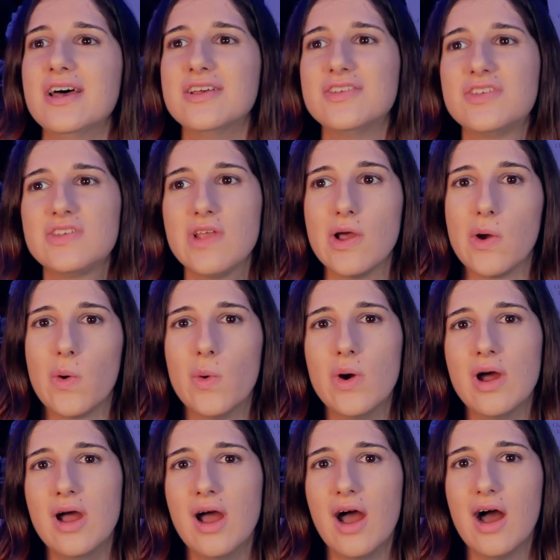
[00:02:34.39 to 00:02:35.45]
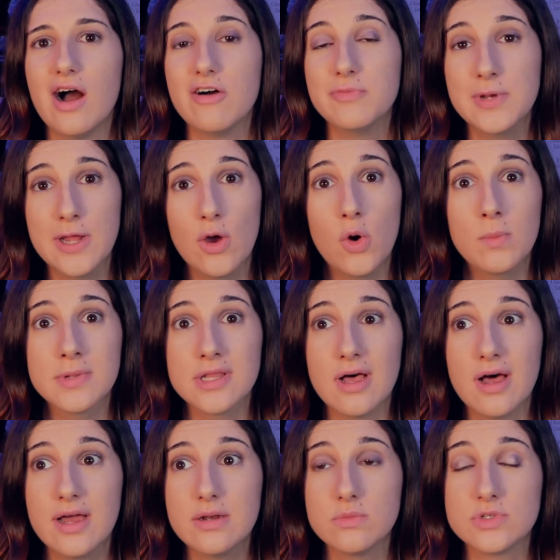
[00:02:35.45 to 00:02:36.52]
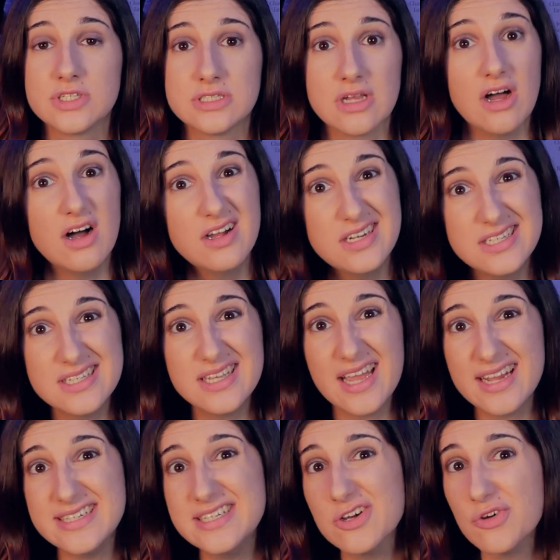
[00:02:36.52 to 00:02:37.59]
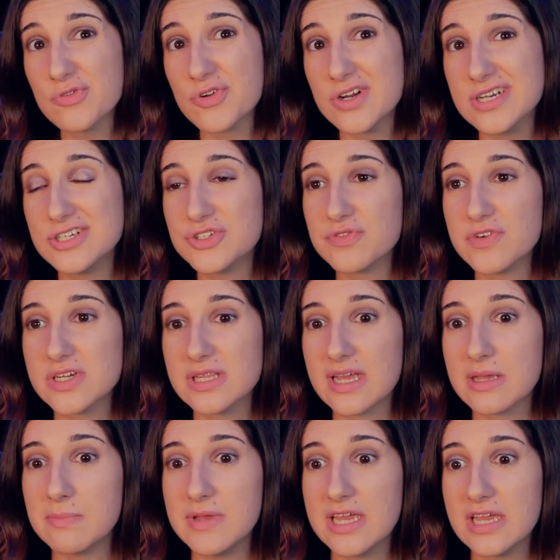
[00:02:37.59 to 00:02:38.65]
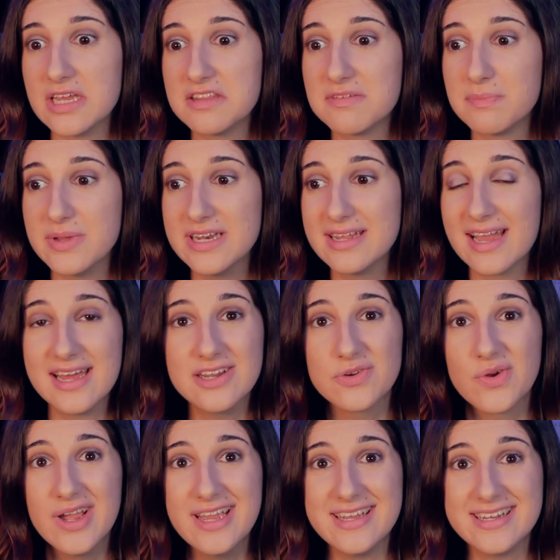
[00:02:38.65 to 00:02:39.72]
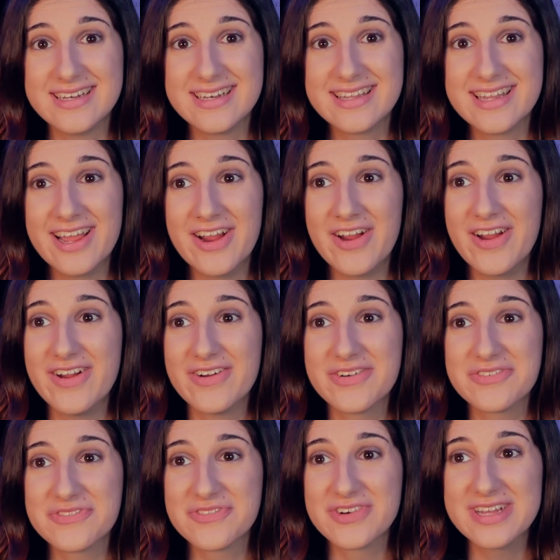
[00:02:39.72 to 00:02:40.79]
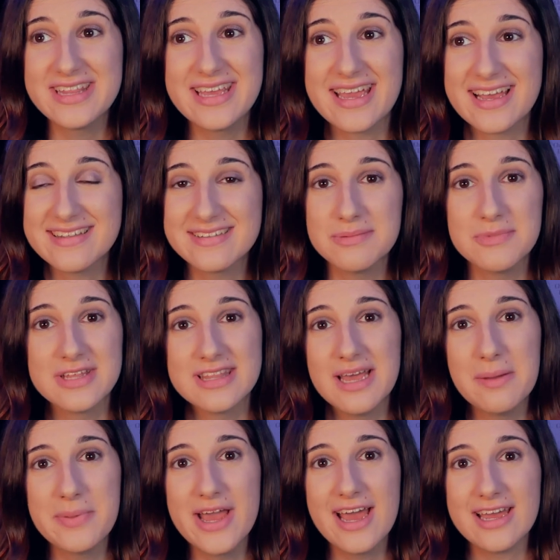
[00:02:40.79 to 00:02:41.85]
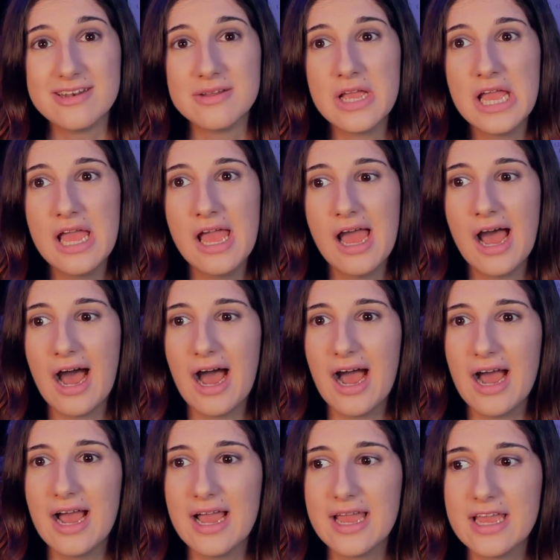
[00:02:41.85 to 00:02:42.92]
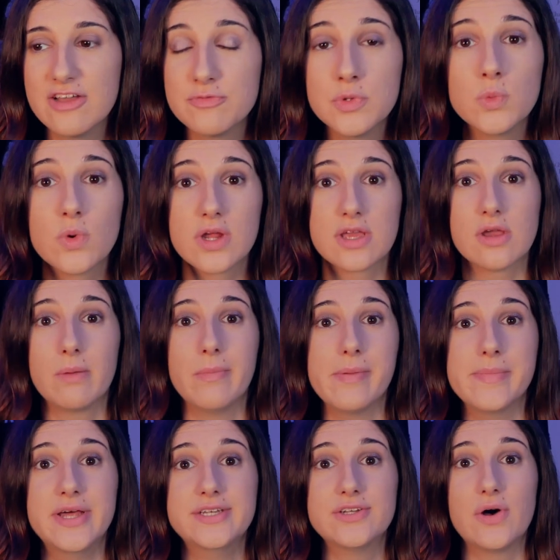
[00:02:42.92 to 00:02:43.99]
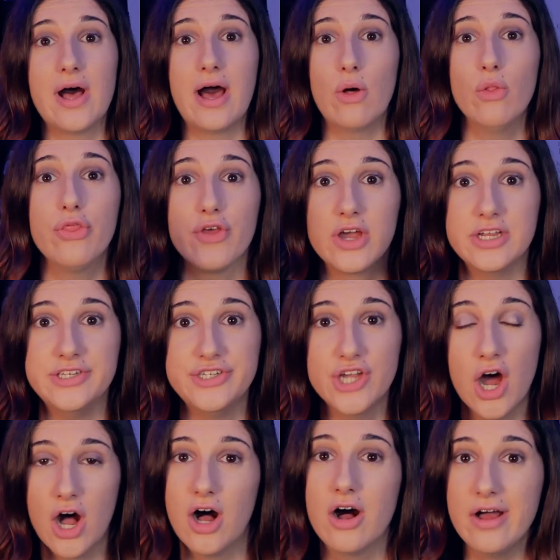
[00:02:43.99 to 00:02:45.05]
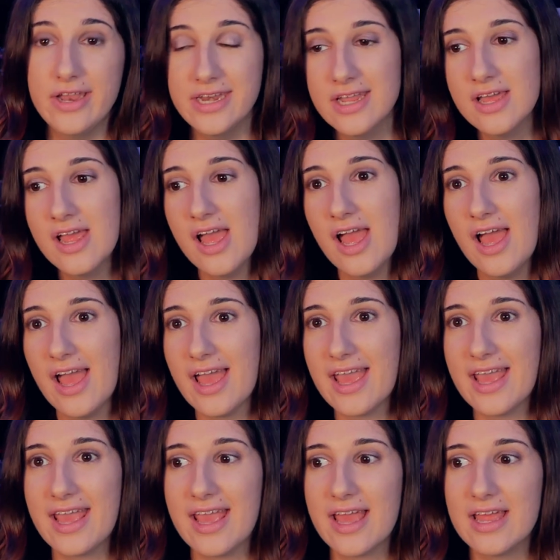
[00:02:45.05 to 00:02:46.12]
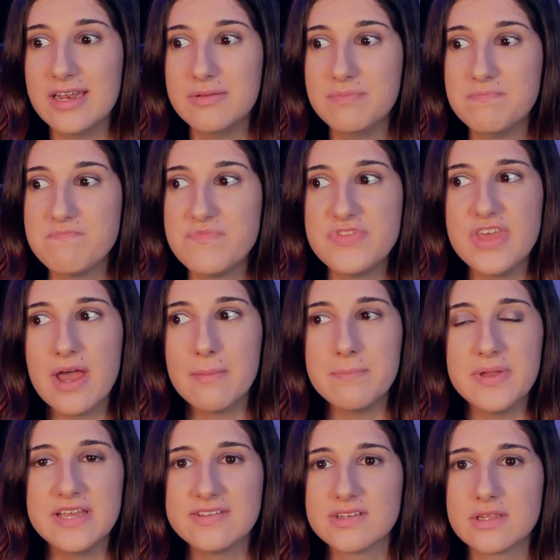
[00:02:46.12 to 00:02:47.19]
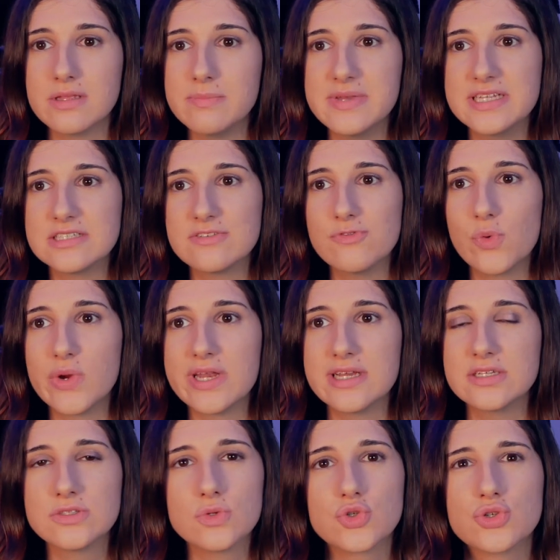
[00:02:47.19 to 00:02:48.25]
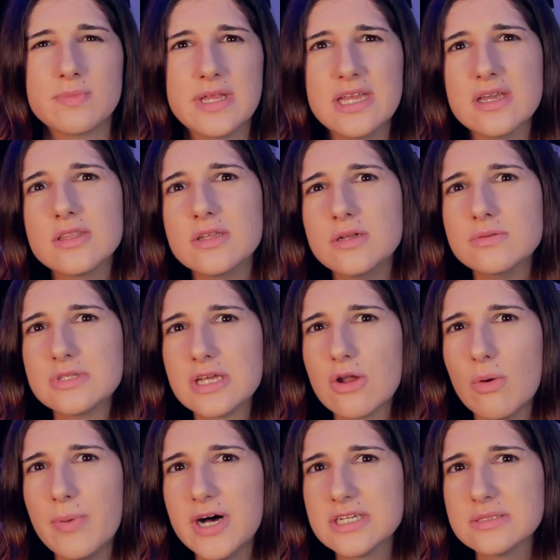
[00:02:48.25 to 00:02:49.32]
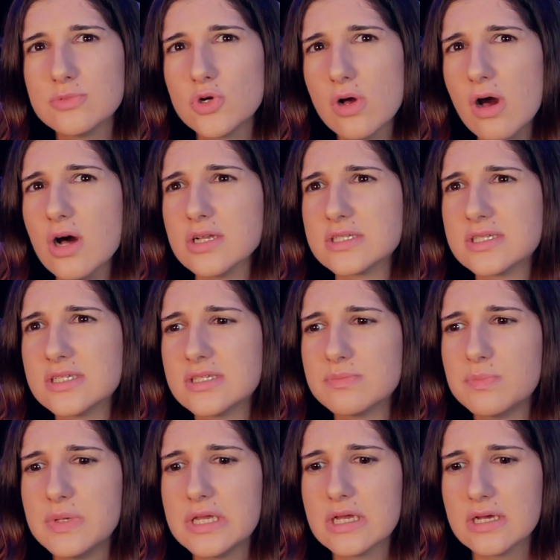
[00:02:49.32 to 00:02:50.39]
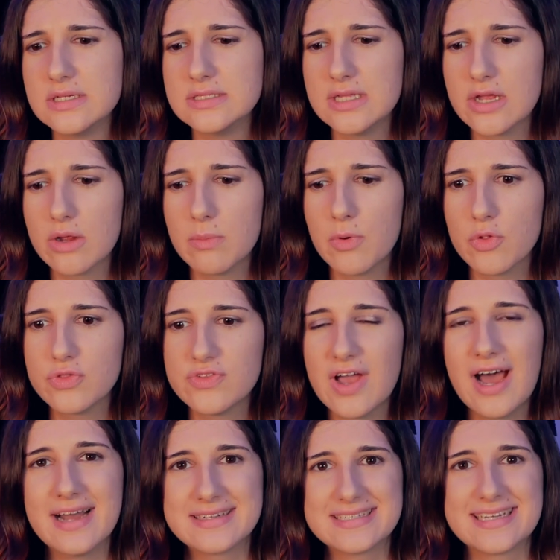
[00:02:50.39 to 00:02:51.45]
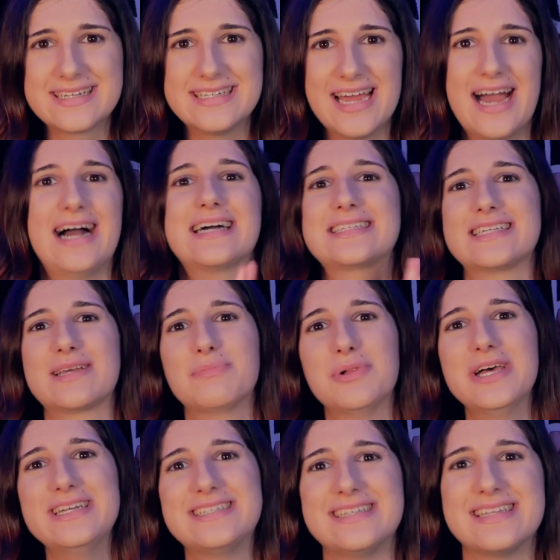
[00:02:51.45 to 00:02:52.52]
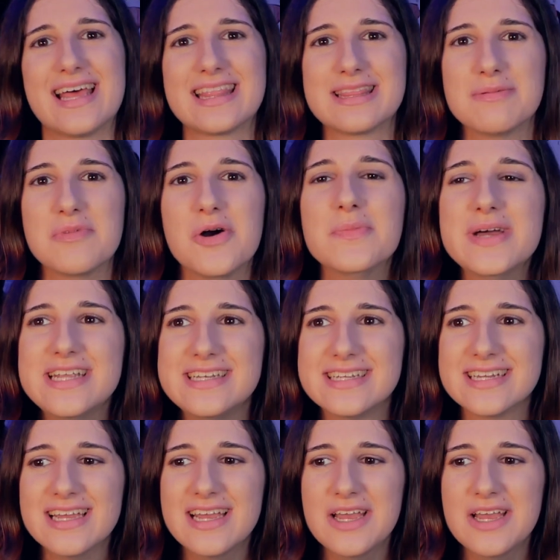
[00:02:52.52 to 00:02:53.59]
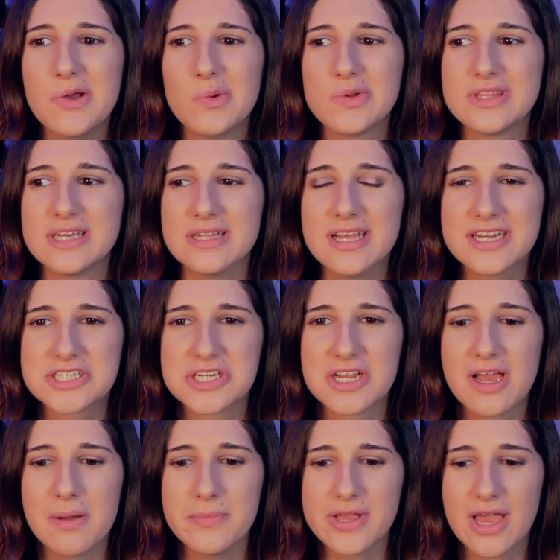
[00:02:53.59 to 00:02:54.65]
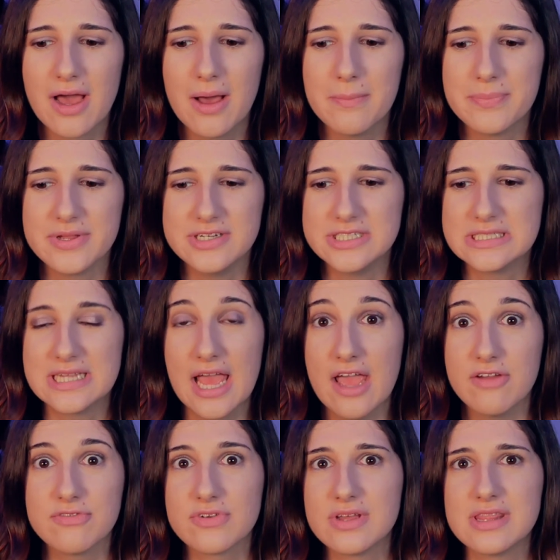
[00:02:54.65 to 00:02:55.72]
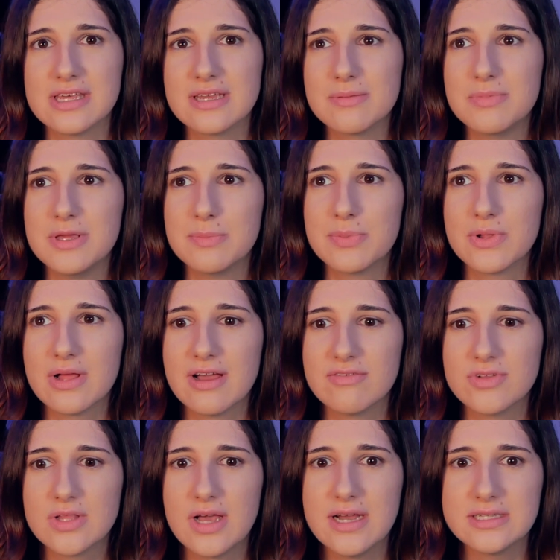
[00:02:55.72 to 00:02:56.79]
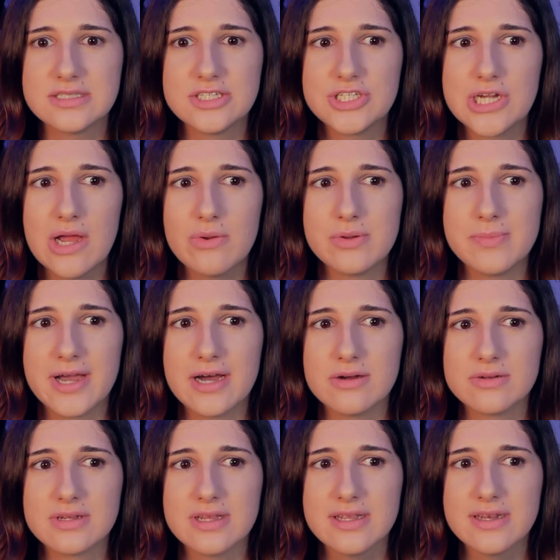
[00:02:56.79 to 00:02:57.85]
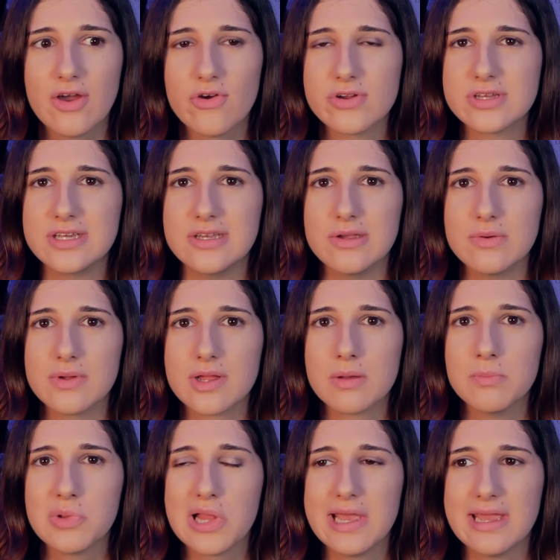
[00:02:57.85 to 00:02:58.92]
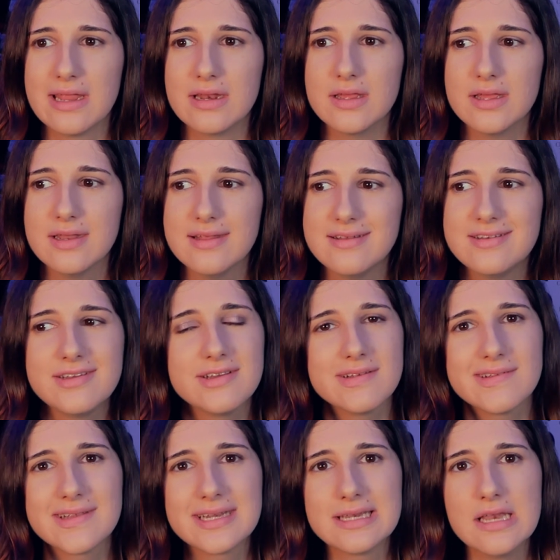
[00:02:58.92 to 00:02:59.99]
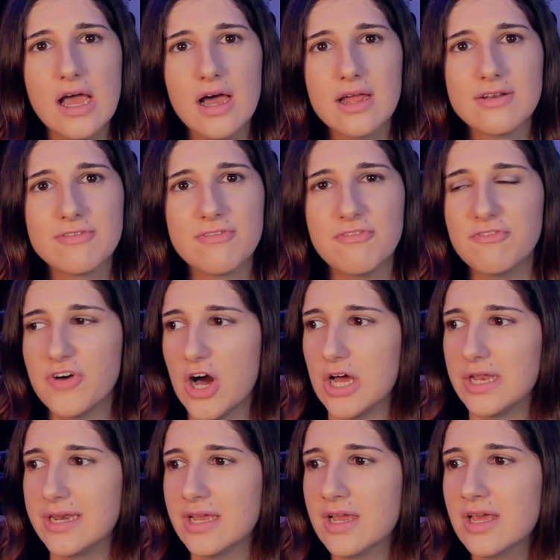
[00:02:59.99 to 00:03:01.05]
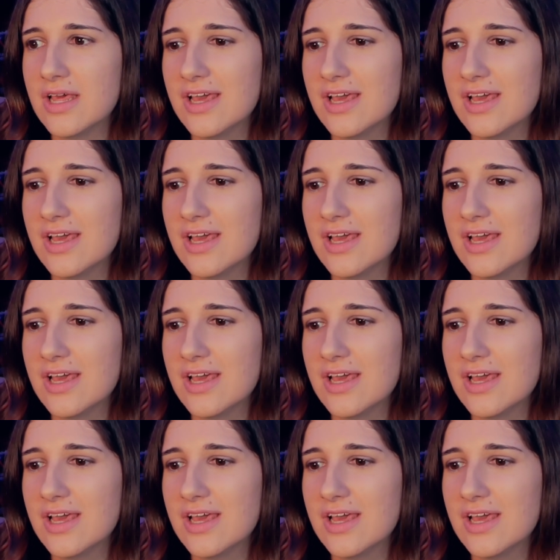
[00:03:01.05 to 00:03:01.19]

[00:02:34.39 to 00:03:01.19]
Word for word: So I've been at home a lot, which is honestly ideal for an introvert like me. It's been kind of great. There really hasn't been that bad. I have been working on my mental health a ton and that basically means avoiding social media and the news at all possible costs because they are both toxic, toxic places at the moment with the election coming up and just everything, people have a lot to shout about and argue and complain, and it's just not fun.